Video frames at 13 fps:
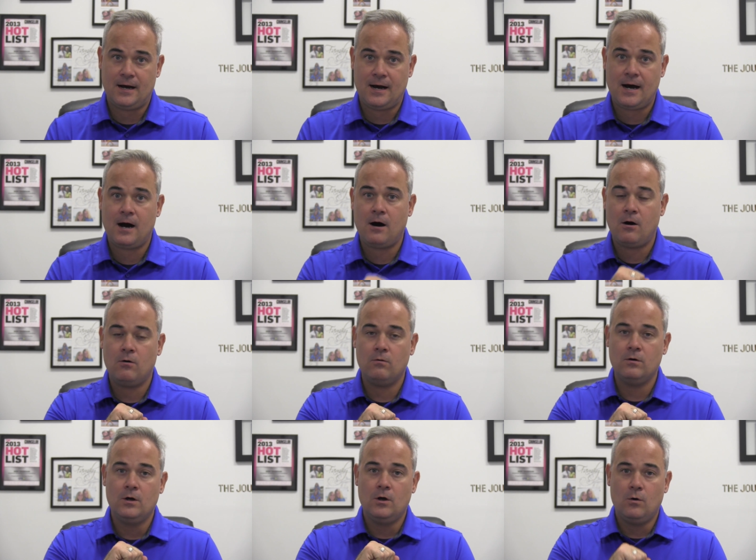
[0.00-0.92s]

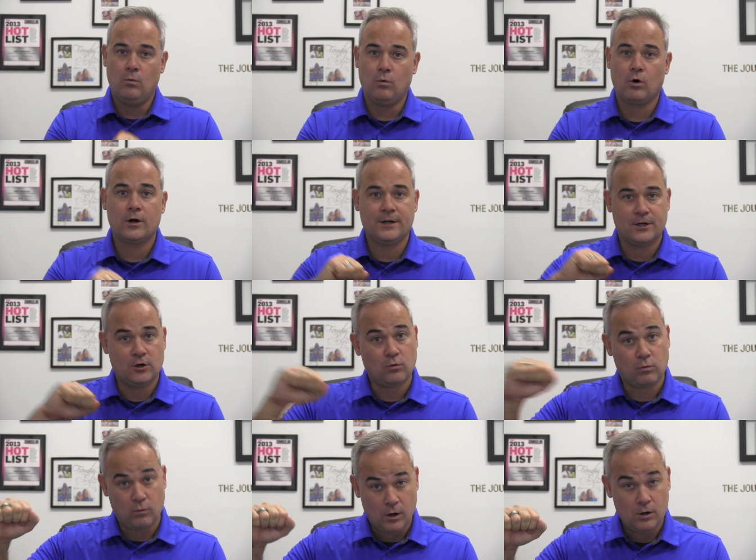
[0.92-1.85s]
how we're going to
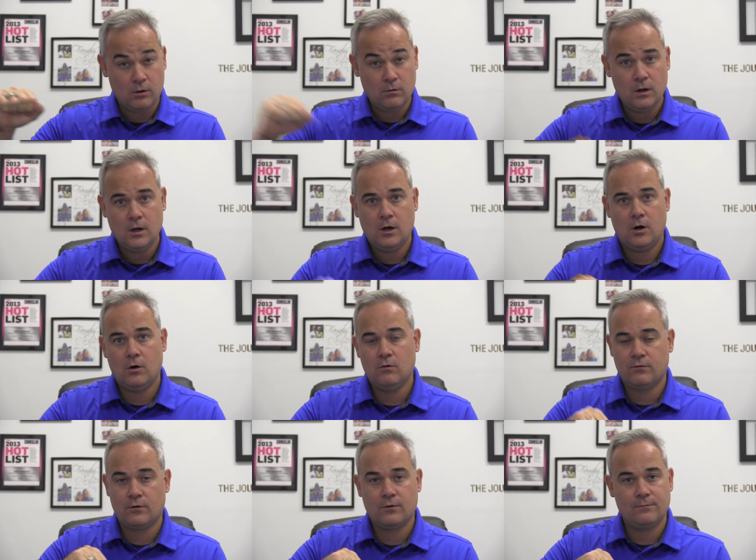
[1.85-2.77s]
grow
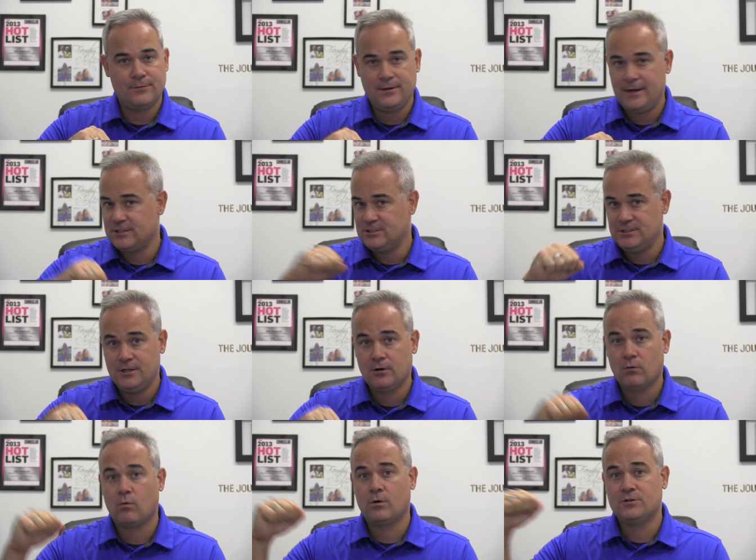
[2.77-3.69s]
over the next
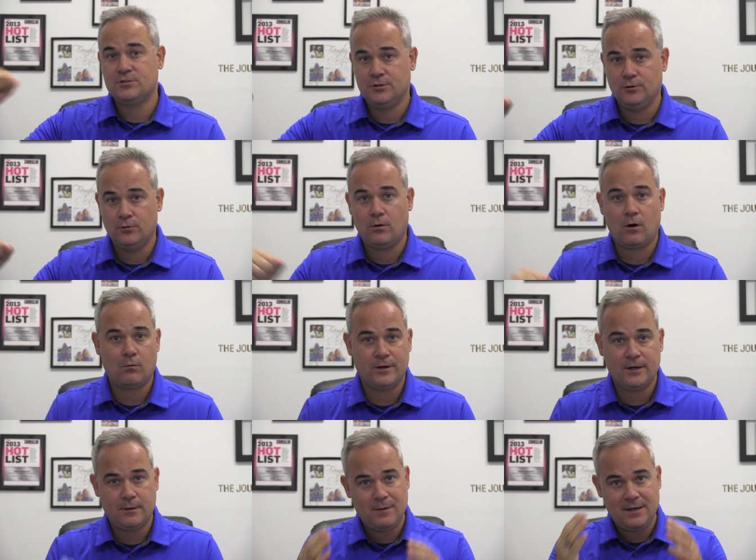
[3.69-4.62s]
year or two. Are
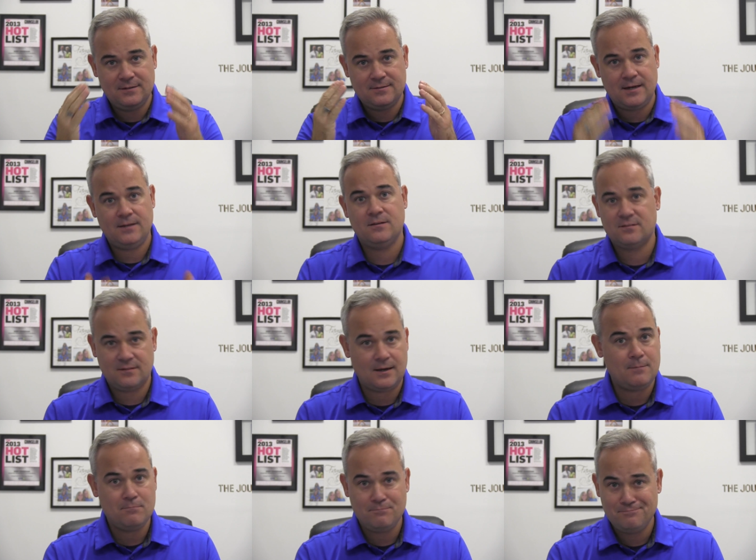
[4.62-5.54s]
we going to maintain the
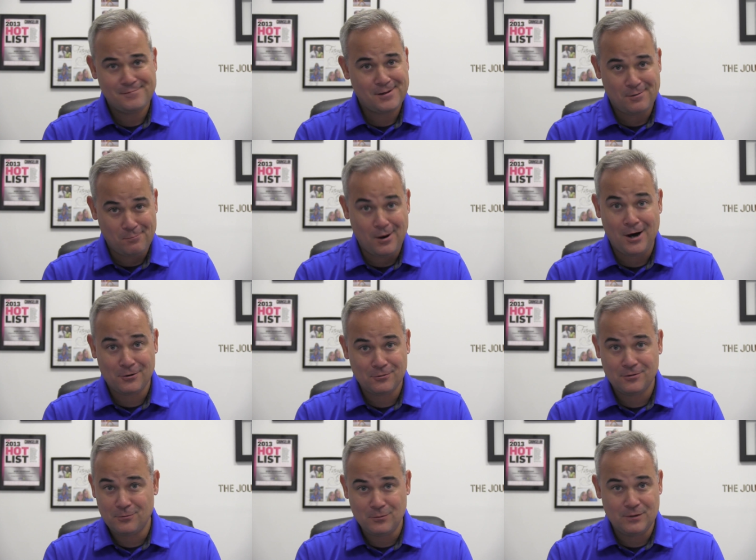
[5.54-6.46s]
same
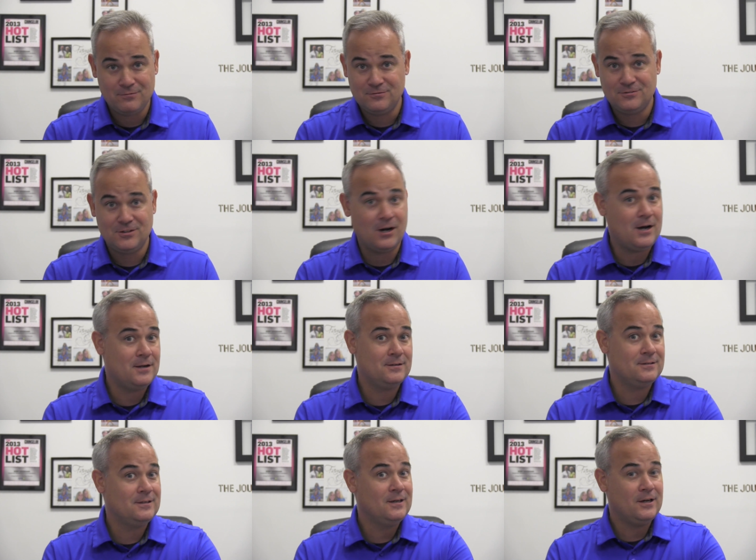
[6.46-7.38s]
model that we've
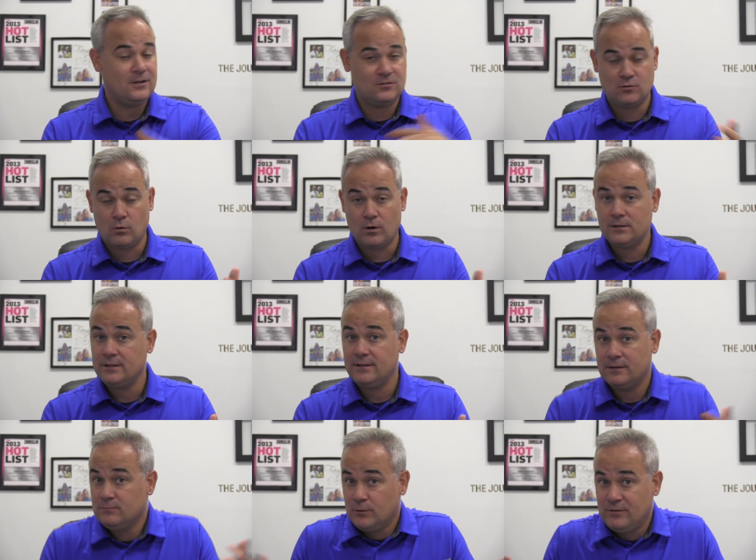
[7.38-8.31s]
done historically,
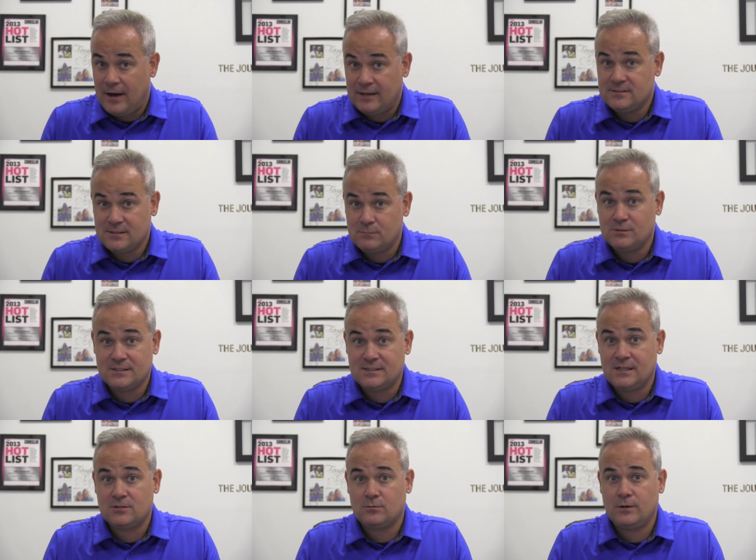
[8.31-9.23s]
that we've had some
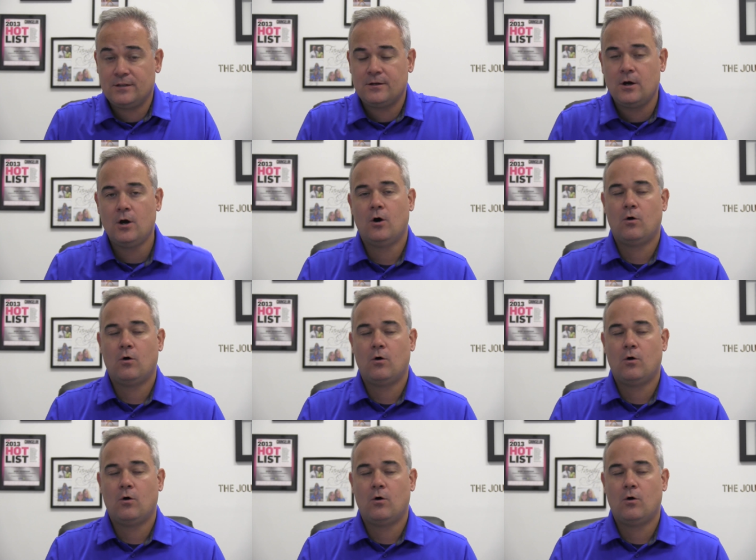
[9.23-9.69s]
success with?